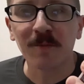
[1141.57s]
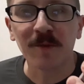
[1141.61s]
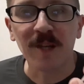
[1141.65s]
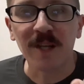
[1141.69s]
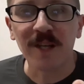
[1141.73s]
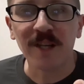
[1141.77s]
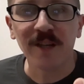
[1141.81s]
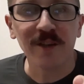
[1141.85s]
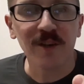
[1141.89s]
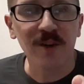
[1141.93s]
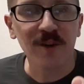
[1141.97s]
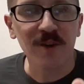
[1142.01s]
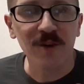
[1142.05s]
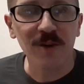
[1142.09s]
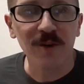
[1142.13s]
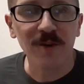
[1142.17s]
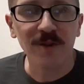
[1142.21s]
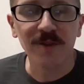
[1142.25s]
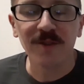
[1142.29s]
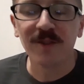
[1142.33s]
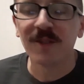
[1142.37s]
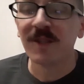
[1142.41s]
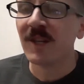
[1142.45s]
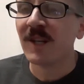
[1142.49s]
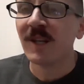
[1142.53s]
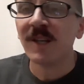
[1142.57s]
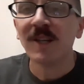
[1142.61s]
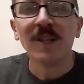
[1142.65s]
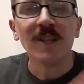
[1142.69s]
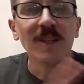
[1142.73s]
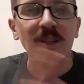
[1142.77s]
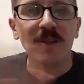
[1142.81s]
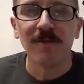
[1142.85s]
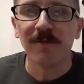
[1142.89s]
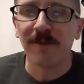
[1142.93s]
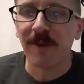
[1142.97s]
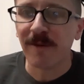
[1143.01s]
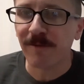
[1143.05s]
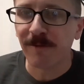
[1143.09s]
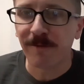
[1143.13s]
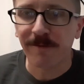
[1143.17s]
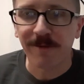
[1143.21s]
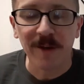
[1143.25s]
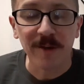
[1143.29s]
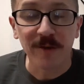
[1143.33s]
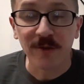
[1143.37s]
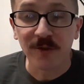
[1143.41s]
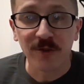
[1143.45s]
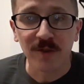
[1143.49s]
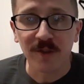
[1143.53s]
playing cards you've ever
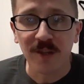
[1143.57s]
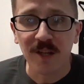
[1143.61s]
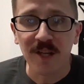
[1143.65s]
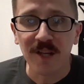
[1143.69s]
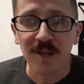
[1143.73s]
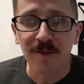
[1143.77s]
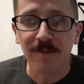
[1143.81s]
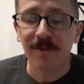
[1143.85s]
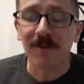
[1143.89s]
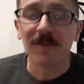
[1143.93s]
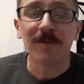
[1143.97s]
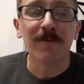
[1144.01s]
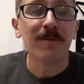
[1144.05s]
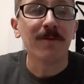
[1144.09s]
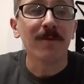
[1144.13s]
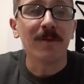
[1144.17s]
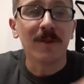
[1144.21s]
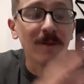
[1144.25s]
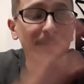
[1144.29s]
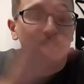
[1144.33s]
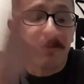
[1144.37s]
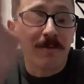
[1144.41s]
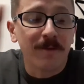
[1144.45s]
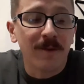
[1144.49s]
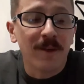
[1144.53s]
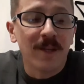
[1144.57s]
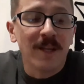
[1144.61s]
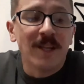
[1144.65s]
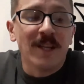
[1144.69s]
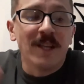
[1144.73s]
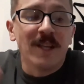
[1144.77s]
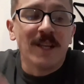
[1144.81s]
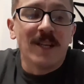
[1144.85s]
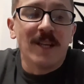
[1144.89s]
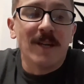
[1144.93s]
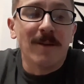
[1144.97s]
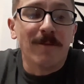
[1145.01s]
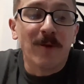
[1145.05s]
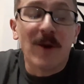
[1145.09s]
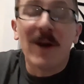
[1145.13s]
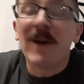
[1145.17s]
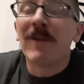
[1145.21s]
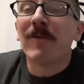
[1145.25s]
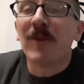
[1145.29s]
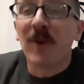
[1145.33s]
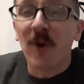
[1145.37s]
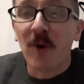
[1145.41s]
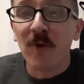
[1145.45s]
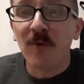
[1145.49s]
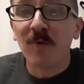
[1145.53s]
felt in your life. If if if you
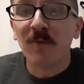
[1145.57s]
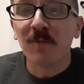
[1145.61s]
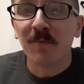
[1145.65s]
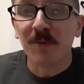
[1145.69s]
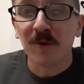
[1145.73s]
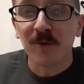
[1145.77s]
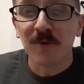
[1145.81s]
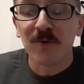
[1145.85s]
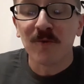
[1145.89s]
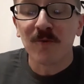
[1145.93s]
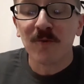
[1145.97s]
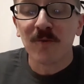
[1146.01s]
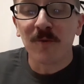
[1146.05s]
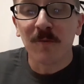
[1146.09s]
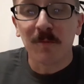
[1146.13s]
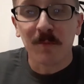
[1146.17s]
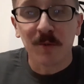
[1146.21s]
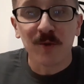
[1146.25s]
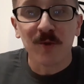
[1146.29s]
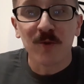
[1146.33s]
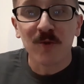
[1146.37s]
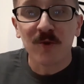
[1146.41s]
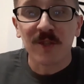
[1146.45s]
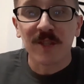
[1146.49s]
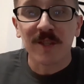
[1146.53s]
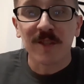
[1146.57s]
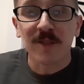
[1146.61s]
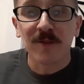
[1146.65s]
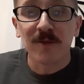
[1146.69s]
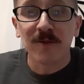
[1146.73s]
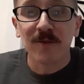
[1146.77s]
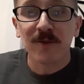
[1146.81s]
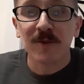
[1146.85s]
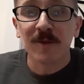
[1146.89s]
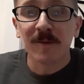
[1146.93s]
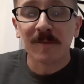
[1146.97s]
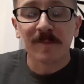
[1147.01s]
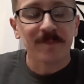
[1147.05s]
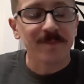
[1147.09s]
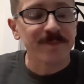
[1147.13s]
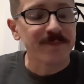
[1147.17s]
haven't owned blue blue seals,